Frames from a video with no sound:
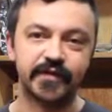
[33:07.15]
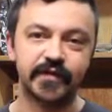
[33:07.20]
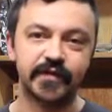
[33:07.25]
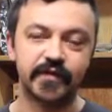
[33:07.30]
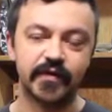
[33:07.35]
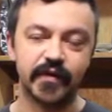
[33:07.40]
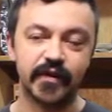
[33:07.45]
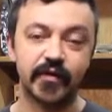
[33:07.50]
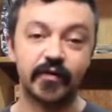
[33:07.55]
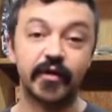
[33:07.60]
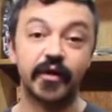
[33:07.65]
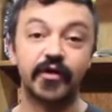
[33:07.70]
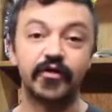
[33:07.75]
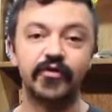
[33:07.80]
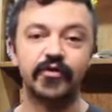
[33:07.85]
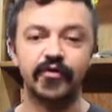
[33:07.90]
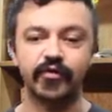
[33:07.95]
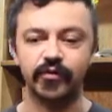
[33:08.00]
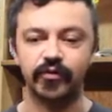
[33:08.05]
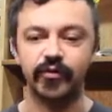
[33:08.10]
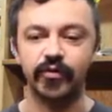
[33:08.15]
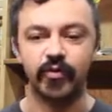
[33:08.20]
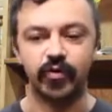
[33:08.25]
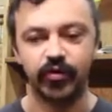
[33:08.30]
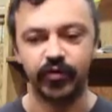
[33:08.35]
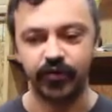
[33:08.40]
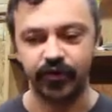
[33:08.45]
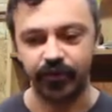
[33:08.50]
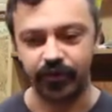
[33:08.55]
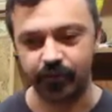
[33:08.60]
so that when I do
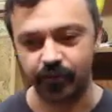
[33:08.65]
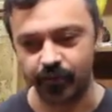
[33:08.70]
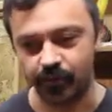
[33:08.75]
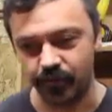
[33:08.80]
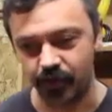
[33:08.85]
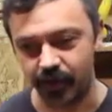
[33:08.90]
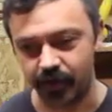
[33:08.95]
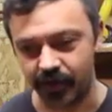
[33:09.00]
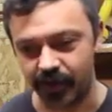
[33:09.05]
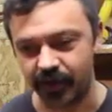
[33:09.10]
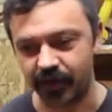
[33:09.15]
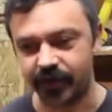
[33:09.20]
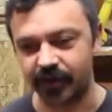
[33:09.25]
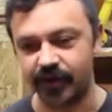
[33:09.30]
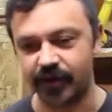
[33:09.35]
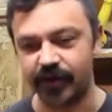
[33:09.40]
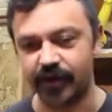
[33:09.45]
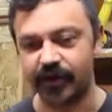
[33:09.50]
glue the binding in,